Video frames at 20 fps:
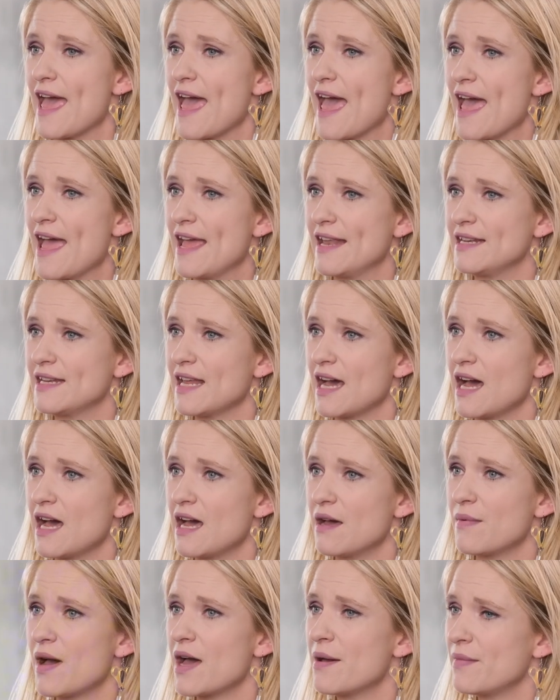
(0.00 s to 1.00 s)
And
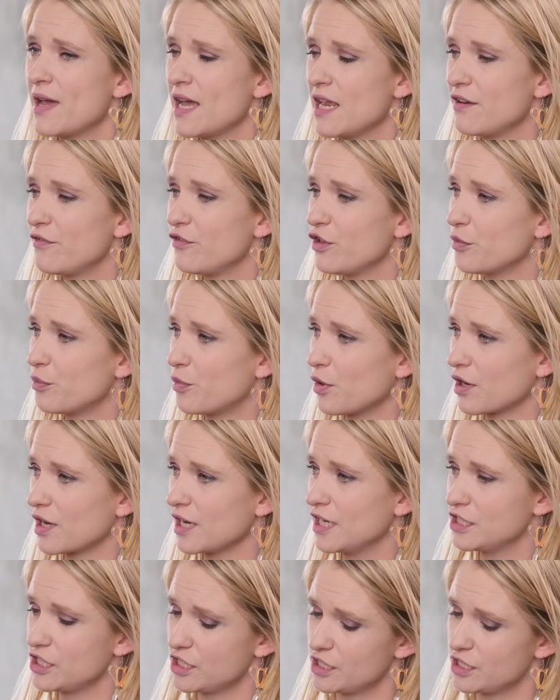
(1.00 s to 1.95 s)
I made a few booklets